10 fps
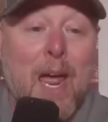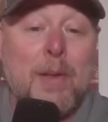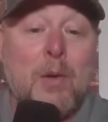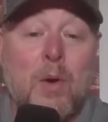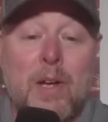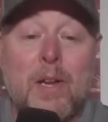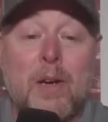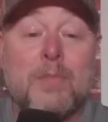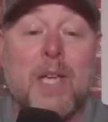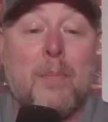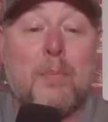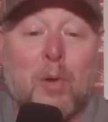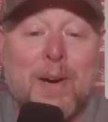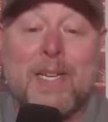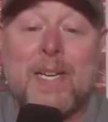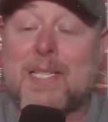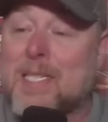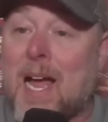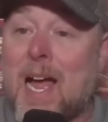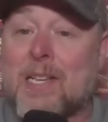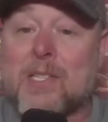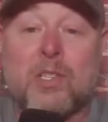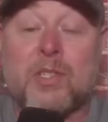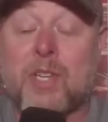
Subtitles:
Gabby Williams and Brittany Sykes.